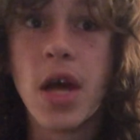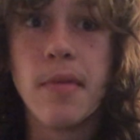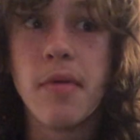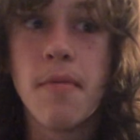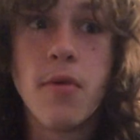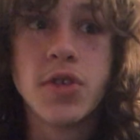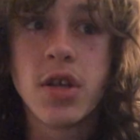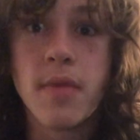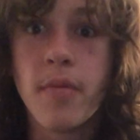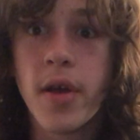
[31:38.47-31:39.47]
I'm going to be
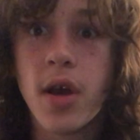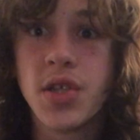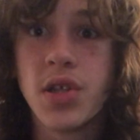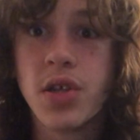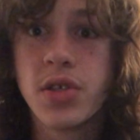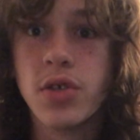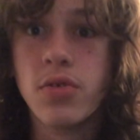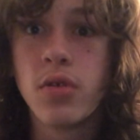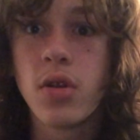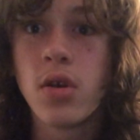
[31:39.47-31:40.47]
posting about my Godzilla suit.